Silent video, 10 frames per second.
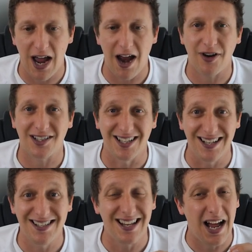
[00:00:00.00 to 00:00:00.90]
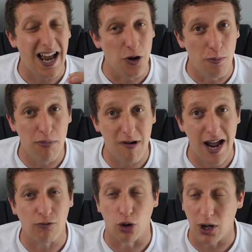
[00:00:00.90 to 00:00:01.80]
Eriksen into that number
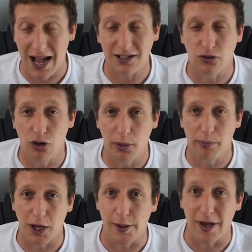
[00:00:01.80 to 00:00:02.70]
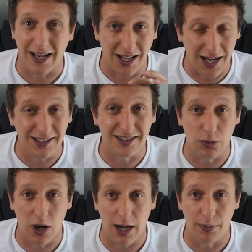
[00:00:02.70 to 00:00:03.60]
8 role as a roaming playmaker, let's see
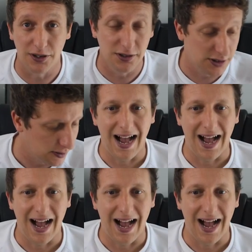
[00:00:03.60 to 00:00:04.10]
what happens.